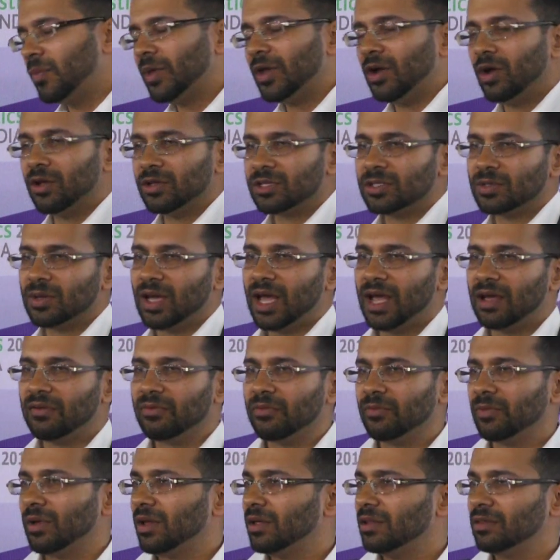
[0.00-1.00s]
we also have
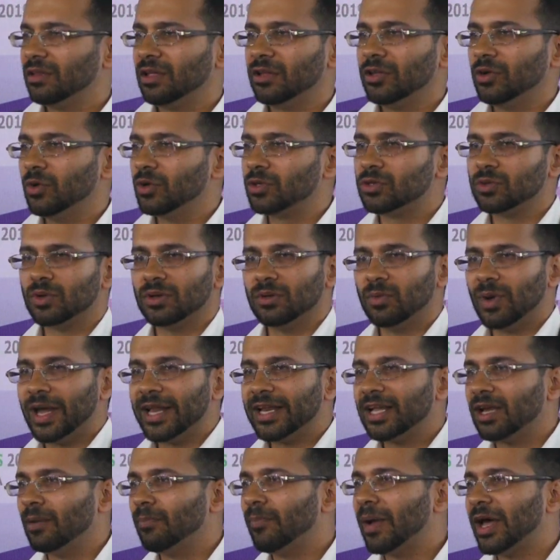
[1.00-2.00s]
the usual
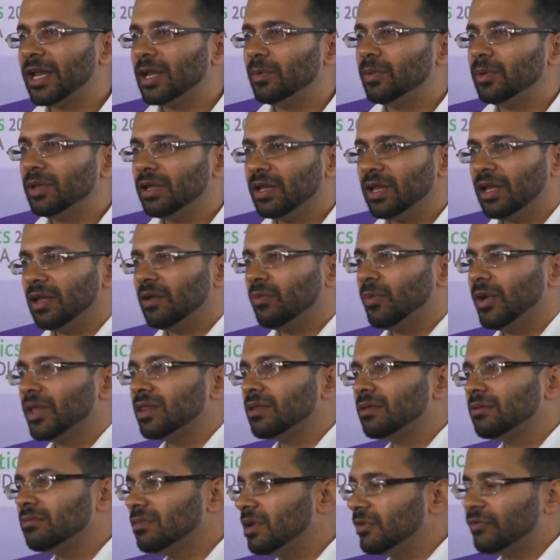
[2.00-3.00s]
wide compatibility
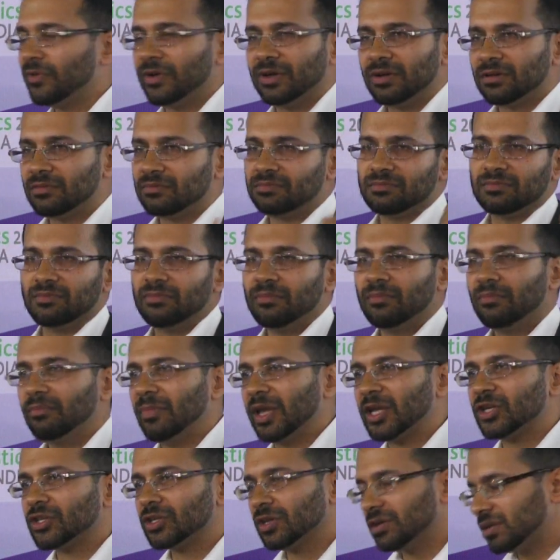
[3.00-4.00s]
with different
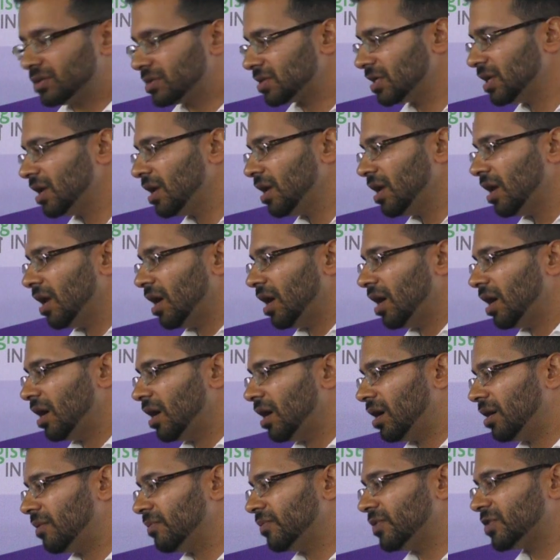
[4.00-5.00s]
mixtures,
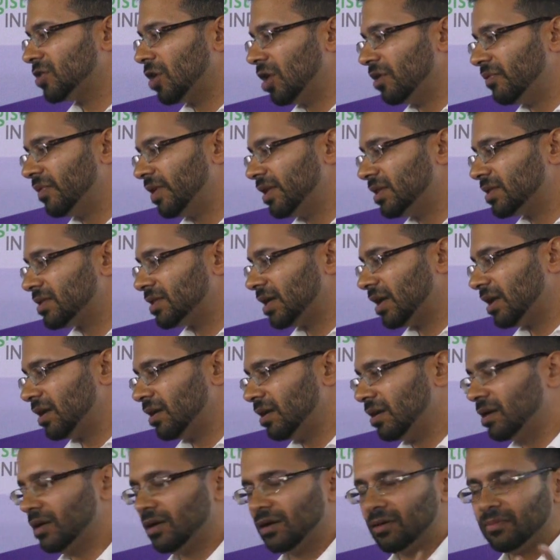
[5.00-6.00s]
solvents,
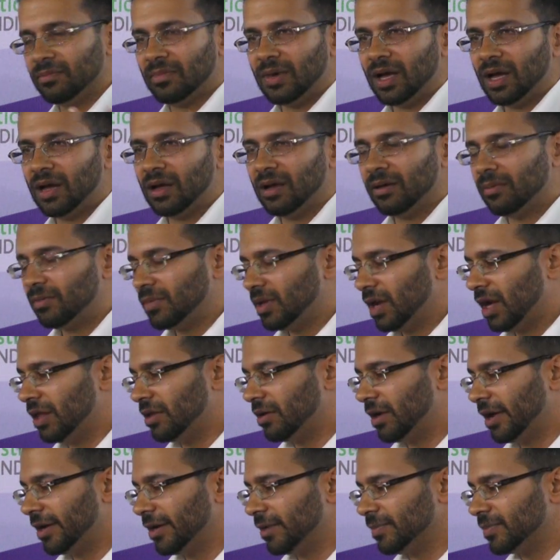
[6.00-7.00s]
and
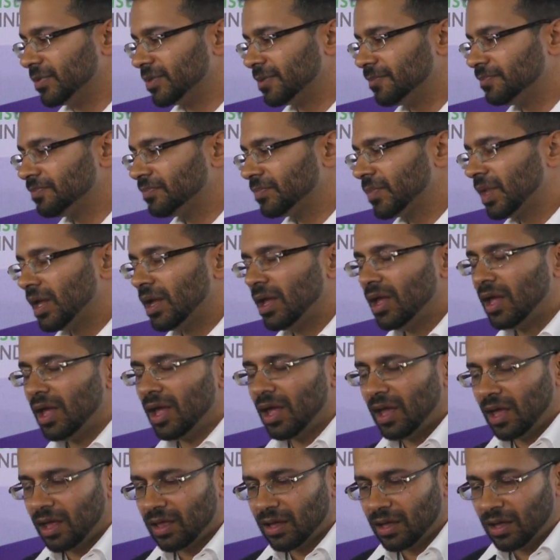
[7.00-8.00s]
other items.
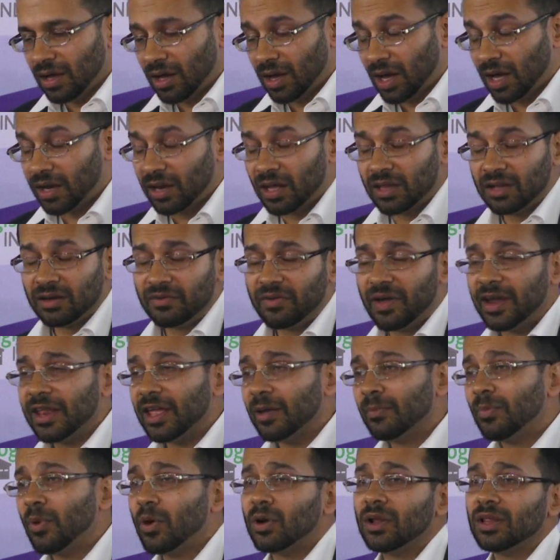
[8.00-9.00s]
Another very
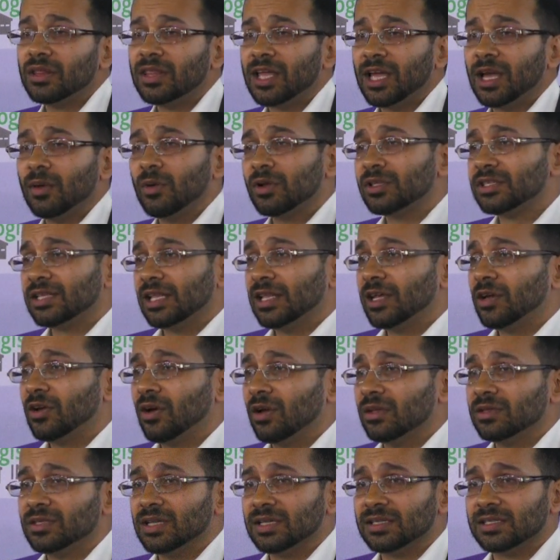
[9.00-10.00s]
important thing about
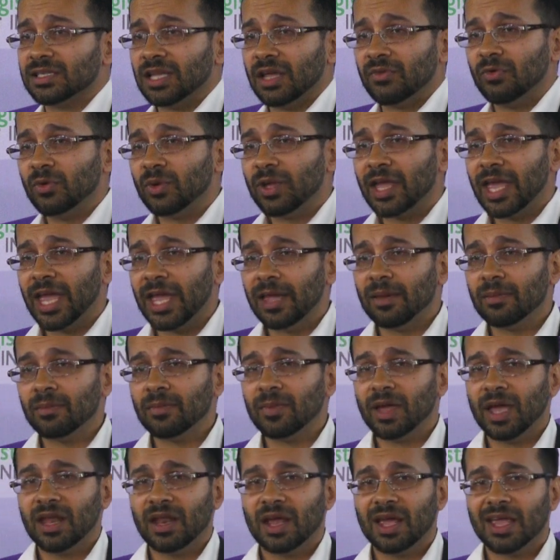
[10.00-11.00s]
silicons is, if you came
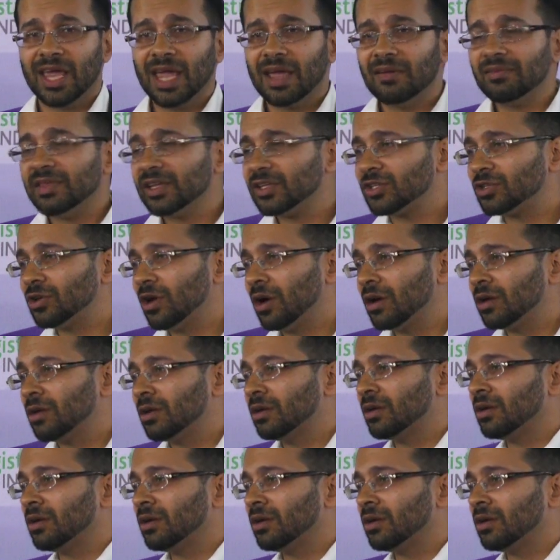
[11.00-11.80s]
and I gave this talk